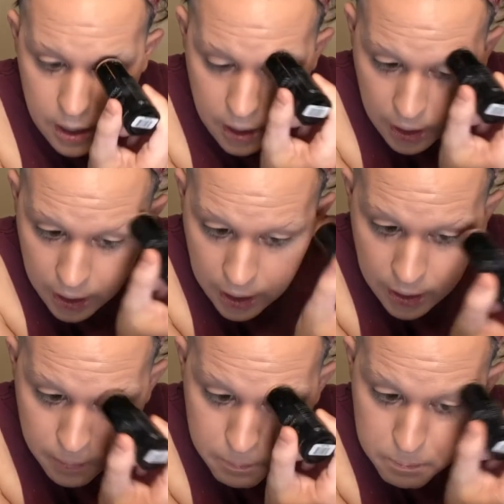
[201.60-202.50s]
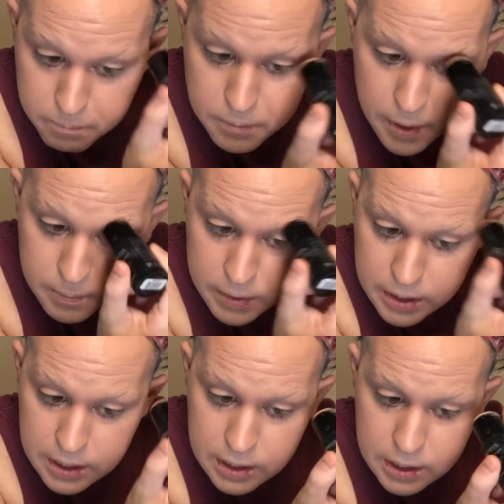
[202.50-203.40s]

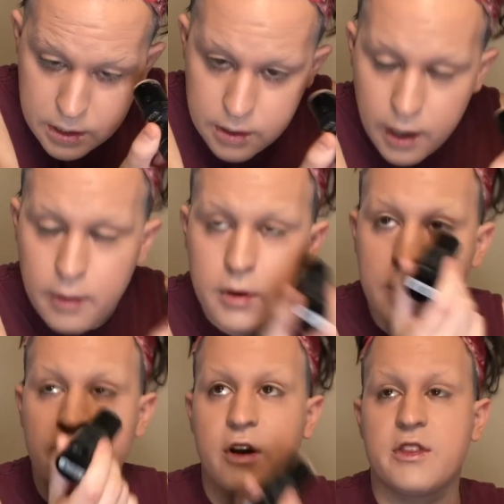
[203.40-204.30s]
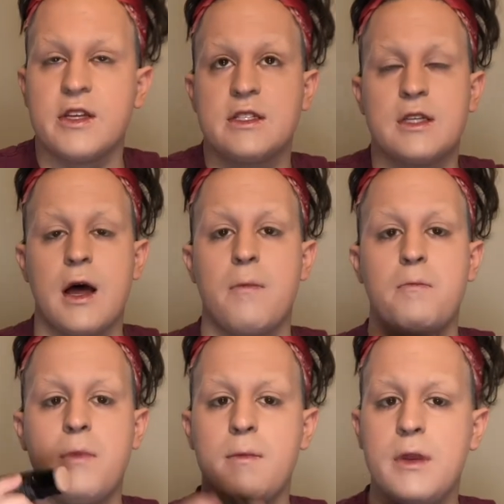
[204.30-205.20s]
Bimbity, I'm gonna fuck this up.
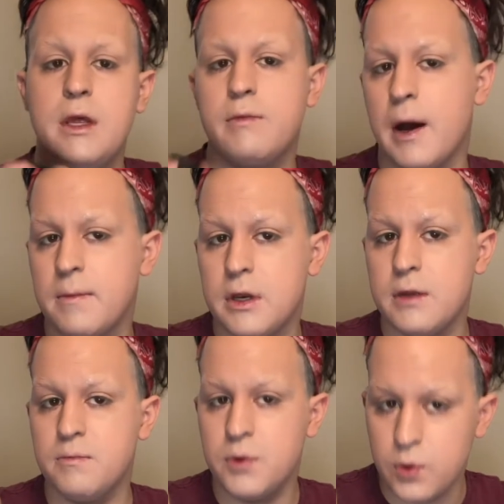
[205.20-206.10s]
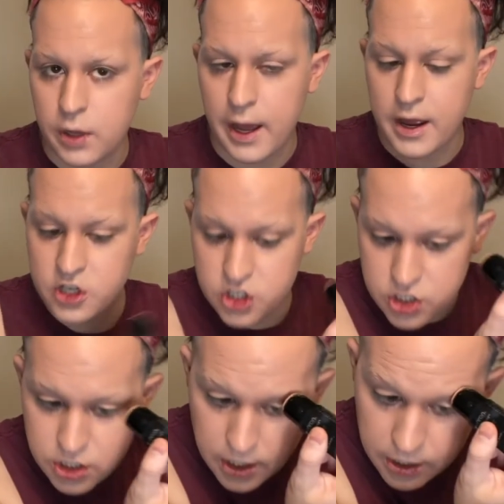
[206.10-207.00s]
Bimbity Bombity Boulash,
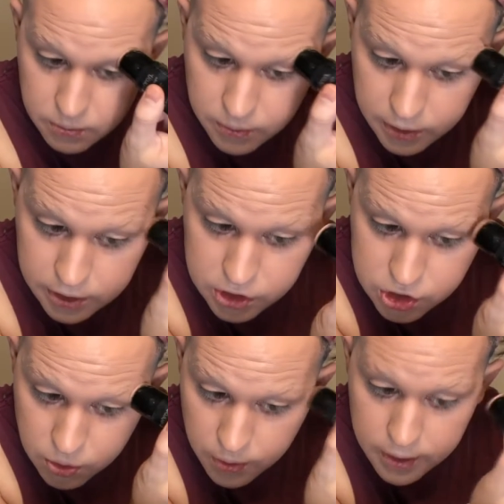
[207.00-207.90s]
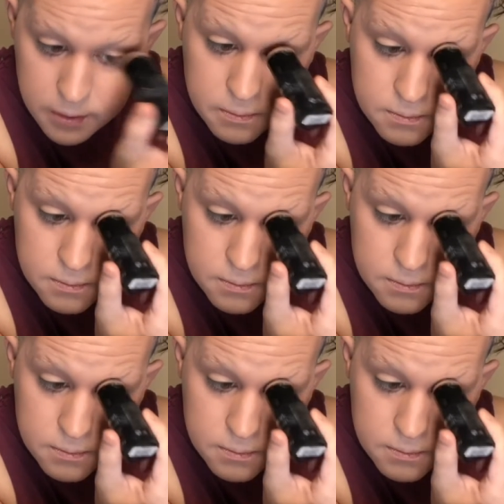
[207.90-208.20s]
I really enjoy.